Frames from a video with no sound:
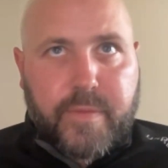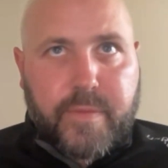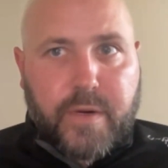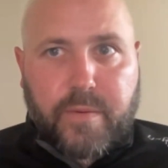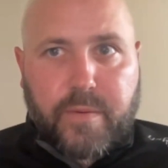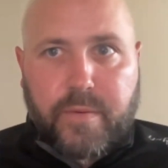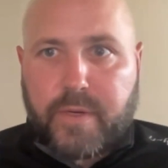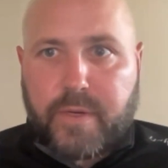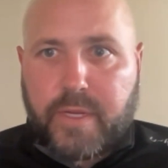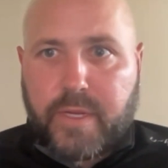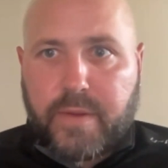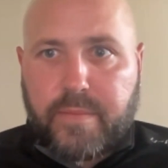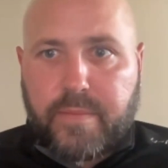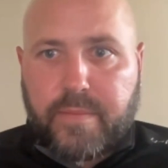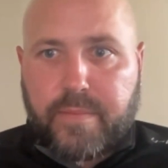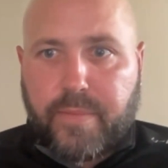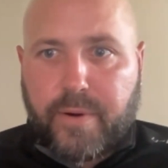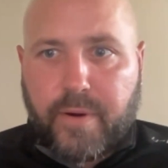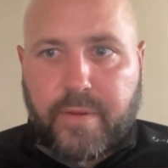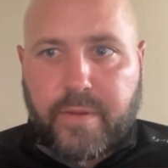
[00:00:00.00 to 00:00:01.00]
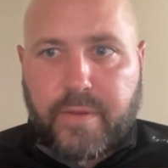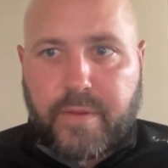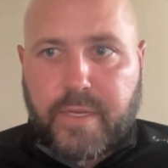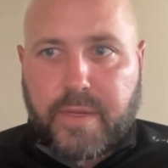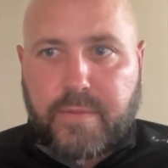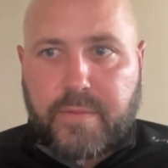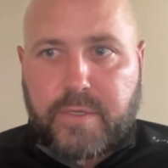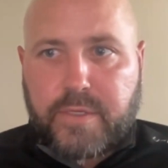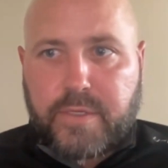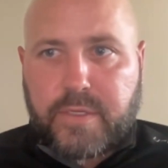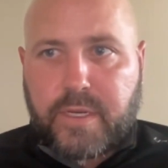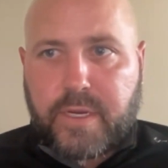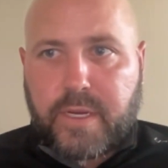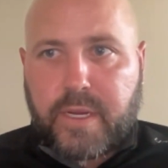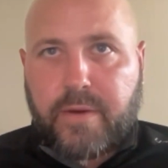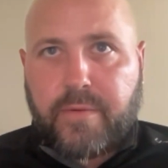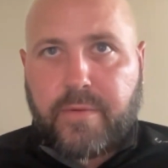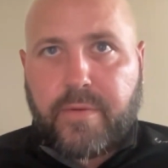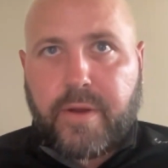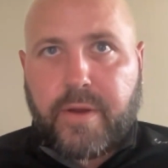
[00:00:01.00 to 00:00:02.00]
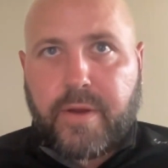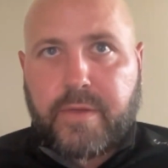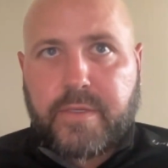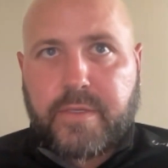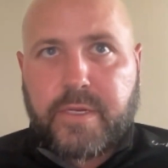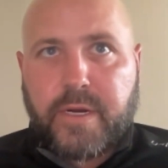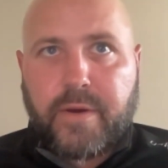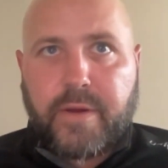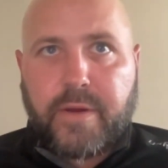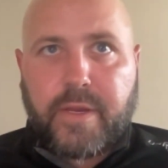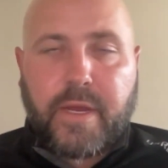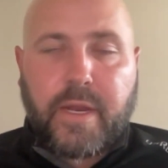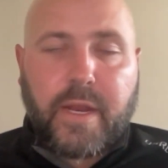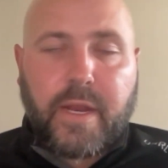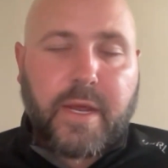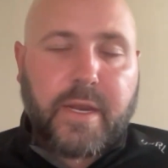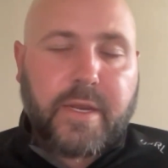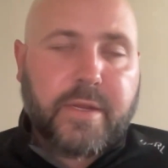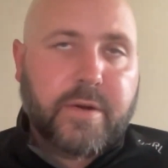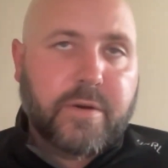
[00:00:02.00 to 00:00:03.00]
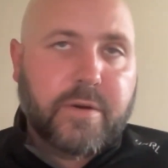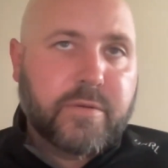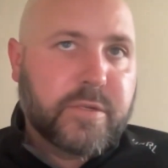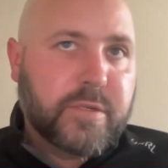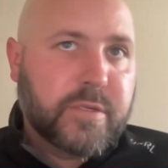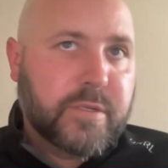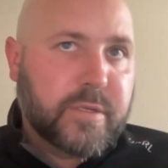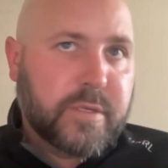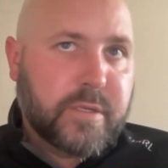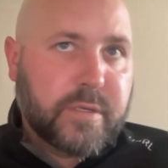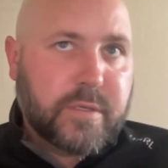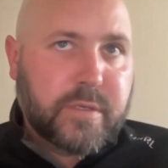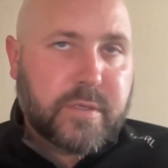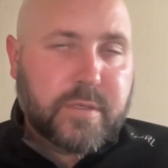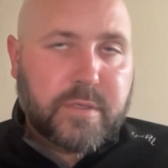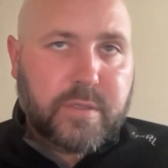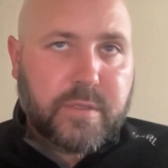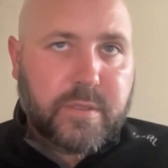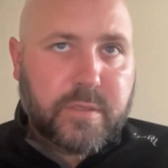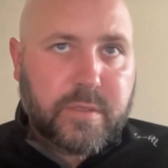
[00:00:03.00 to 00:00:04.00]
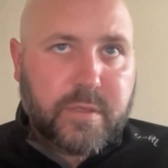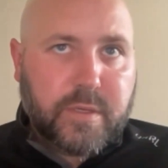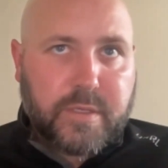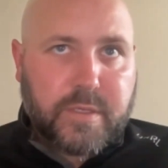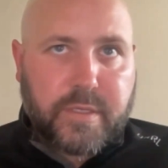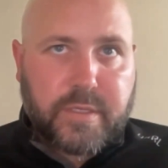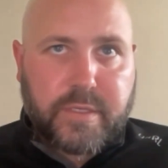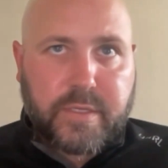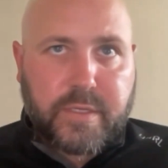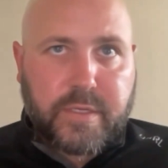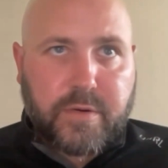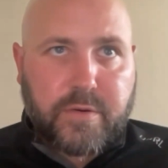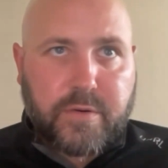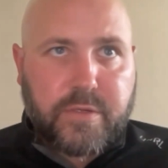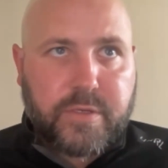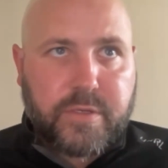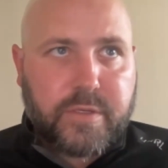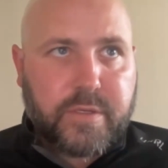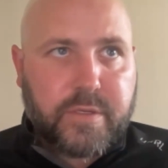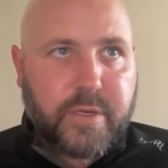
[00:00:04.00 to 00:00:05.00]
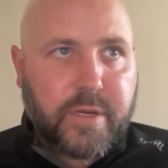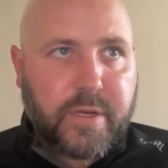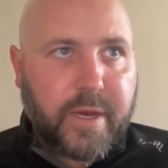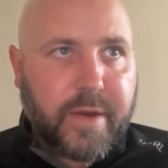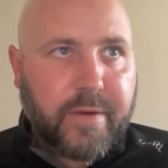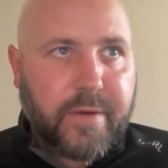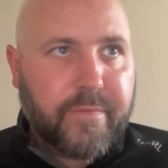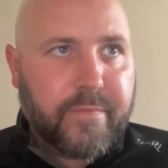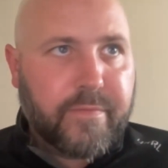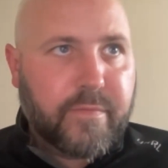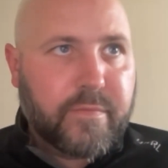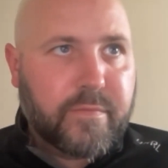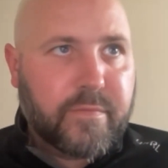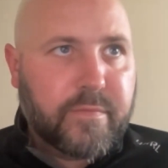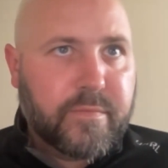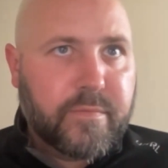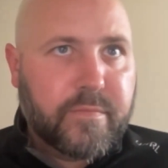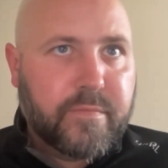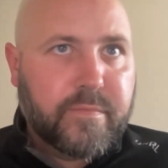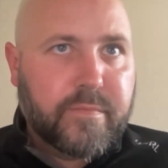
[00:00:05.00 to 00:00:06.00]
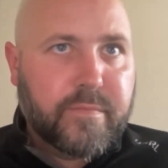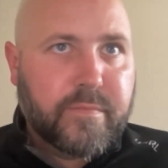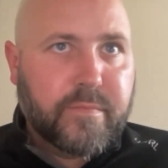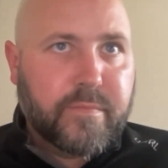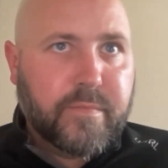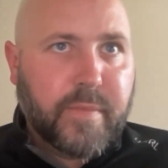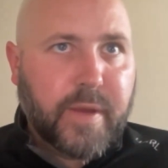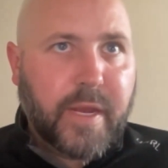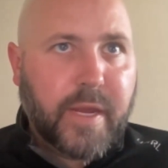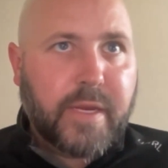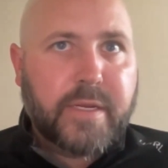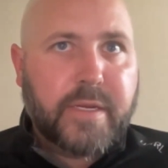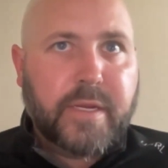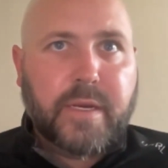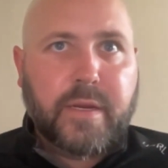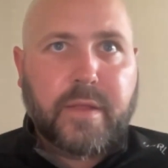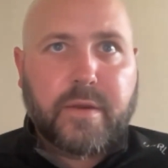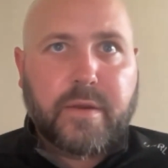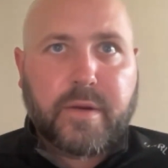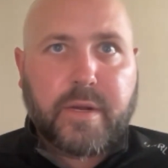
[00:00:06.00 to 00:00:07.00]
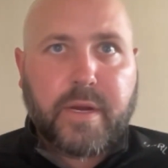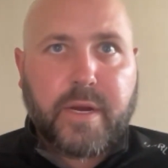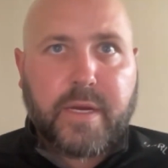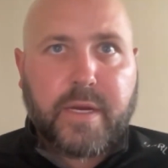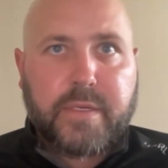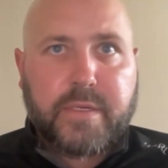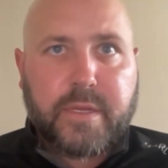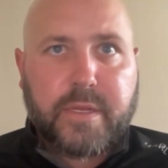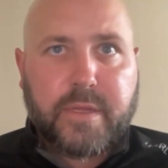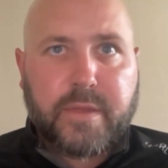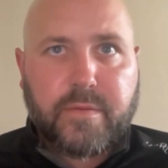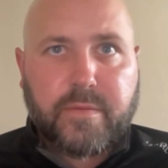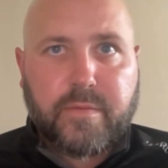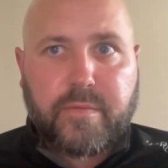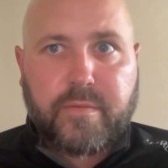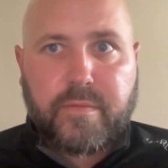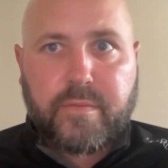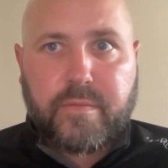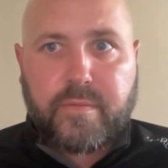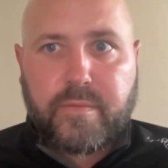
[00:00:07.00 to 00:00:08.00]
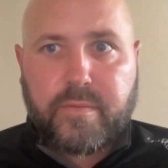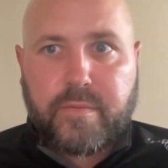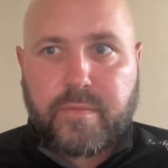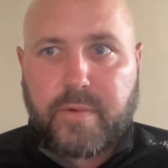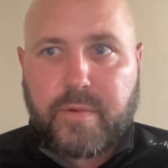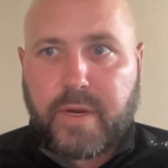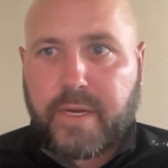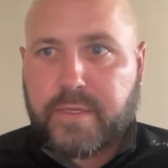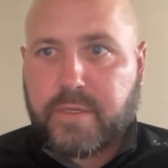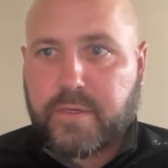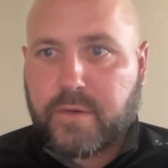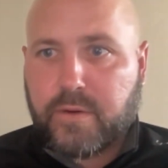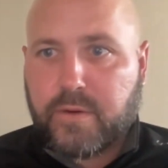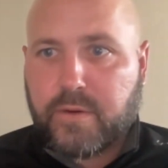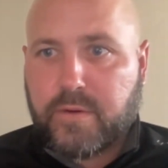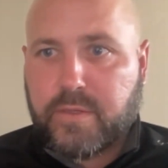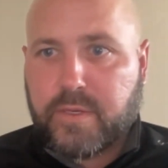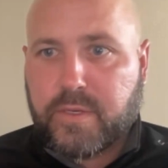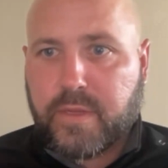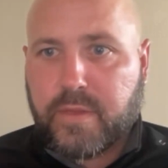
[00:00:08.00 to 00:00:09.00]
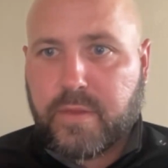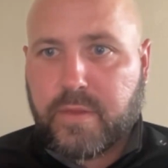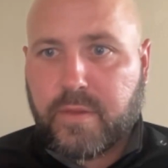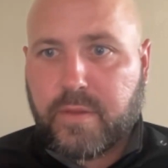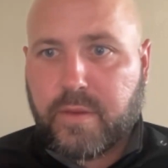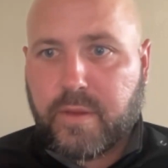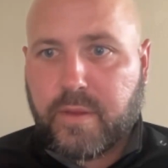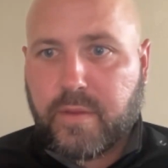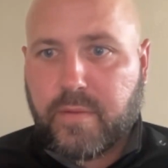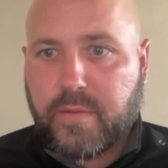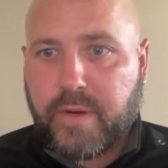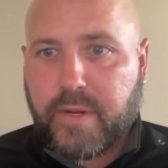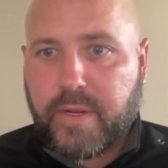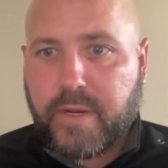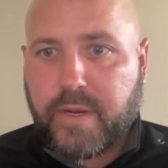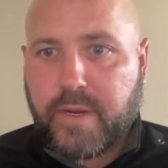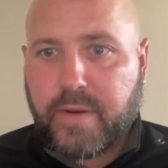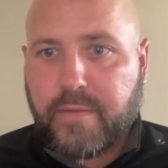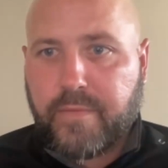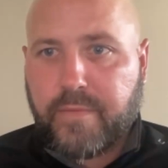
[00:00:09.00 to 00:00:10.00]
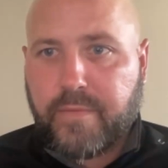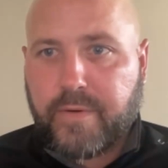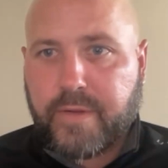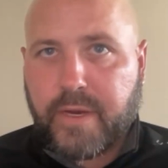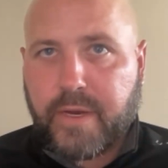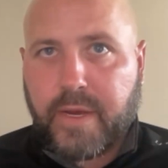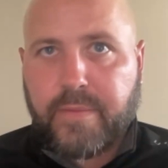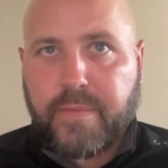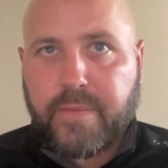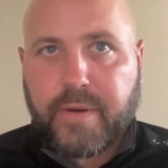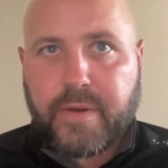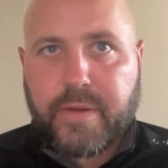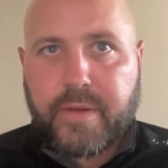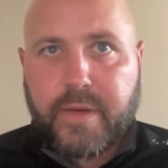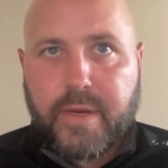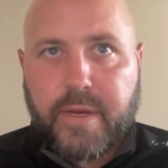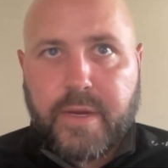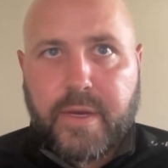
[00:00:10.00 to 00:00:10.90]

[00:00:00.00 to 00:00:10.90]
their team, part of the team, just like anyone else. Now, I get head coaches and assistant coaches. You have 18 other guys or girls on the rink at a different time, and